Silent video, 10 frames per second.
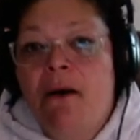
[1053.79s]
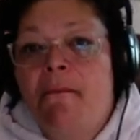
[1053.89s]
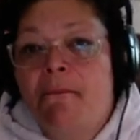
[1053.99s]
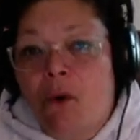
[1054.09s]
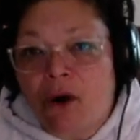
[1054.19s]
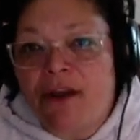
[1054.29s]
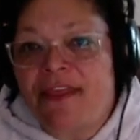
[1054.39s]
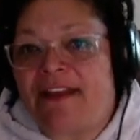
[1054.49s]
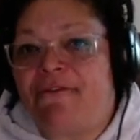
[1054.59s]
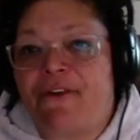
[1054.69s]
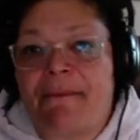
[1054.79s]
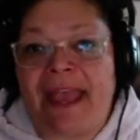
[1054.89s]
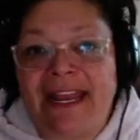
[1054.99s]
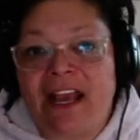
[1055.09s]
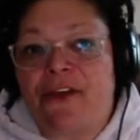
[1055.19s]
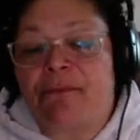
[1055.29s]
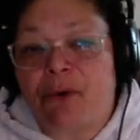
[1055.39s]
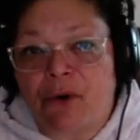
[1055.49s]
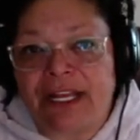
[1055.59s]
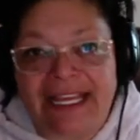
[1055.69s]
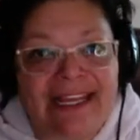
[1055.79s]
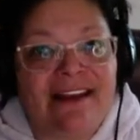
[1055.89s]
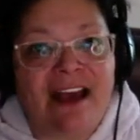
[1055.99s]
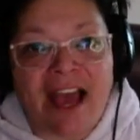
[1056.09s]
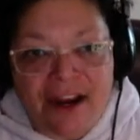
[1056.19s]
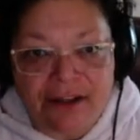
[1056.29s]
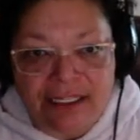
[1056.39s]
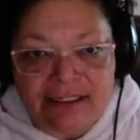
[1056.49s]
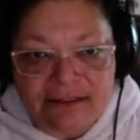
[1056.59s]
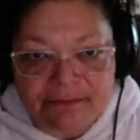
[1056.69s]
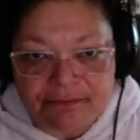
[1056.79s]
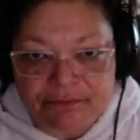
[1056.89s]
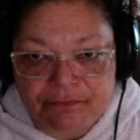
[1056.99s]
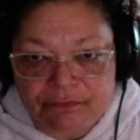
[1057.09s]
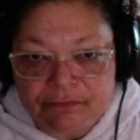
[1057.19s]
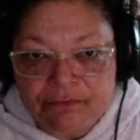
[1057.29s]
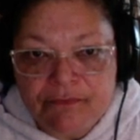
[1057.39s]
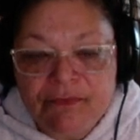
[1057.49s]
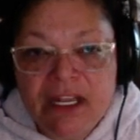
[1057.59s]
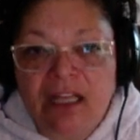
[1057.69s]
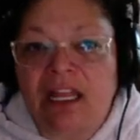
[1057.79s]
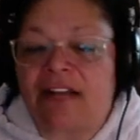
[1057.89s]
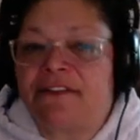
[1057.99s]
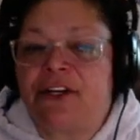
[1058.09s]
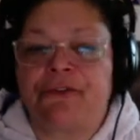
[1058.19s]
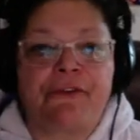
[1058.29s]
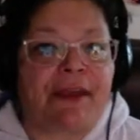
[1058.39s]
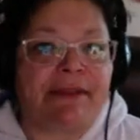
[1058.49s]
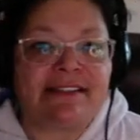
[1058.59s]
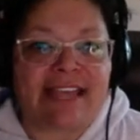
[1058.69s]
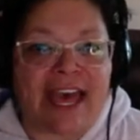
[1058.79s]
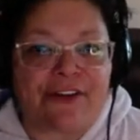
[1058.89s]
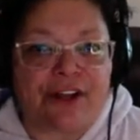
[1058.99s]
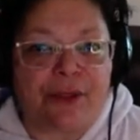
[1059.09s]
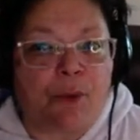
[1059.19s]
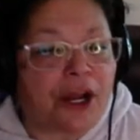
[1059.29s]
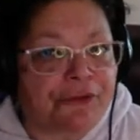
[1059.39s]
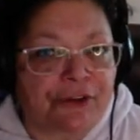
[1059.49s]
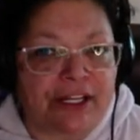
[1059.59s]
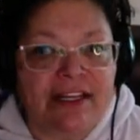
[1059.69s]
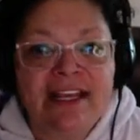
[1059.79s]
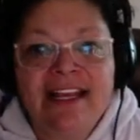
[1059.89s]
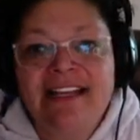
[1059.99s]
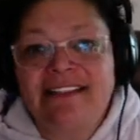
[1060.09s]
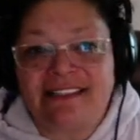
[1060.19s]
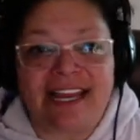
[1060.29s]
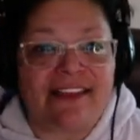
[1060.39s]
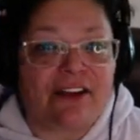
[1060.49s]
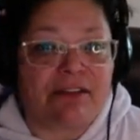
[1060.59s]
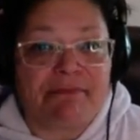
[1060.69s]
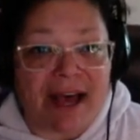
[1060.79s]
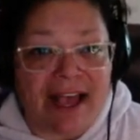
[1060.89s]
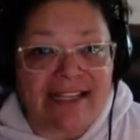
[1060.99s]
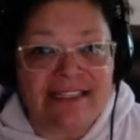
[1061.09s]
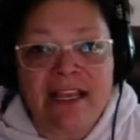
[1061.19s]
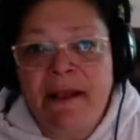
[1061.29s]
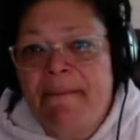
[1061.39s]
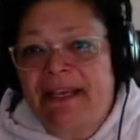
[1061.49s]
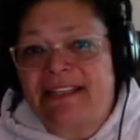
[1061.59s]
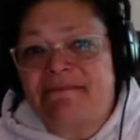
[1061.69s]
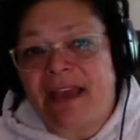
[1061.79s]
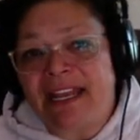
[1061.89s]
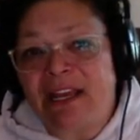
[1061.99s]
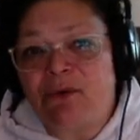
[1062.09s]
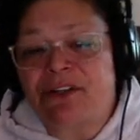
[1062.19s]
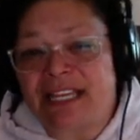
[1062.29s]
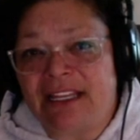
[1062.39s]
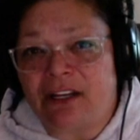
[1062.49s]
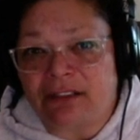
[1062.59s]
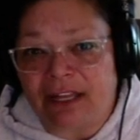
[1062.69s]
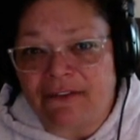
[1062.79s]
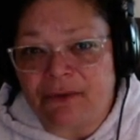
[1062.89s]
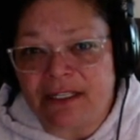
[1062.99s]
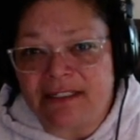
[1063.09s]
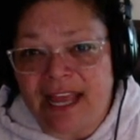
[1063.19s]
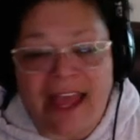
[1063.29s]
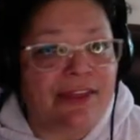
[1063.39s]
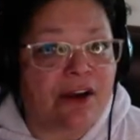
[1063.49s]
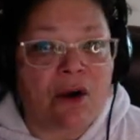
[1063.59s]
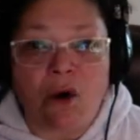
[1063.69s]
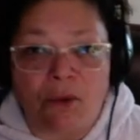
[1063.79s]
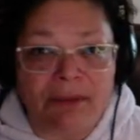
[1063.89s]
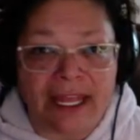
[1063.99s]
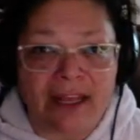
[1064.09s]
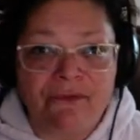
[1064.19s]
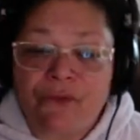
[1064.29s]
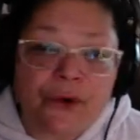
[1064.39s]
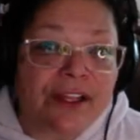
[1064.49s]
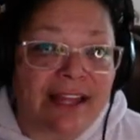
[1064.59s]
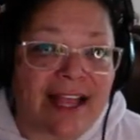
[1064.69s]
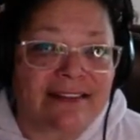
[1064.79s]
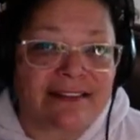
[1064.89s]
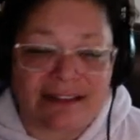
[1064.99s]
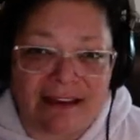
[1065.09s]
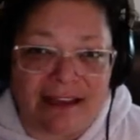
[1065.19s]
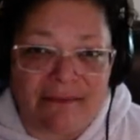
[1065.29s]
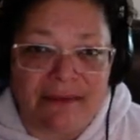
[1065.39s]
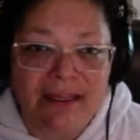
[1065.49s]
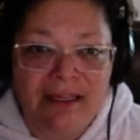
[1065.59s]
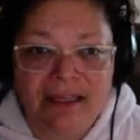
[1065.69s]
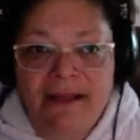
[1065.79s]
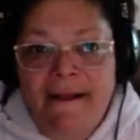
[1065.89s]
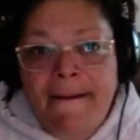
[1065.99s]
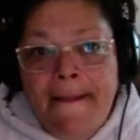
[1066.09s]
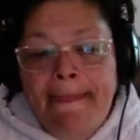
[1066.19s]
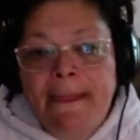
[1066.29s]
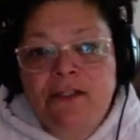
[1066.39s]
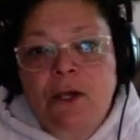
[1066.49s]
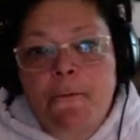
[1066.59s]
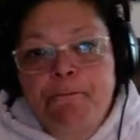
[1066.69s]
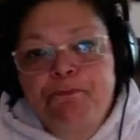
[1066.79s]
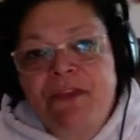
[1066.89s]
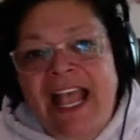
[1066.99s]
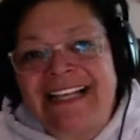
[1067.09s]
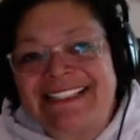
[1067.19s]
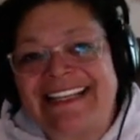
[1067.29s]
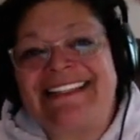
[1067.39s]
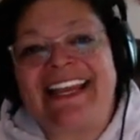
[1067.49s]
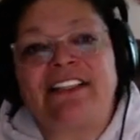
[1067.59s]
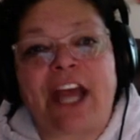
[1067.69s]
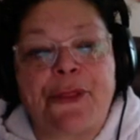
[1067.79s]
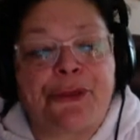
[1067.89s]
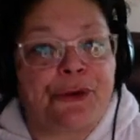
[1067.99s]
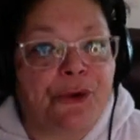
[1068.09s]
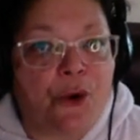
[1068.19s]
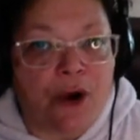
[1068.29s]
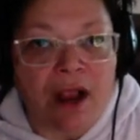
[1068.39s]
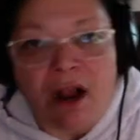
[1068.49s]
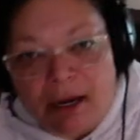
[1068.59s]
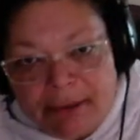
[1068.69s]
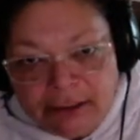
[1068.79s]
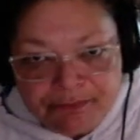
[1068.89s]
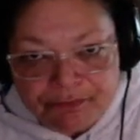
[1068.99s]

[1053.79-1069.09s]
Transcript: more than from any other port in Ireland. A lot of tearful families gathered on the waterfront to say their goodbyes because many were seeing their loved ones and their homeland for the last time. So, as they sailed out through Cork Harbor,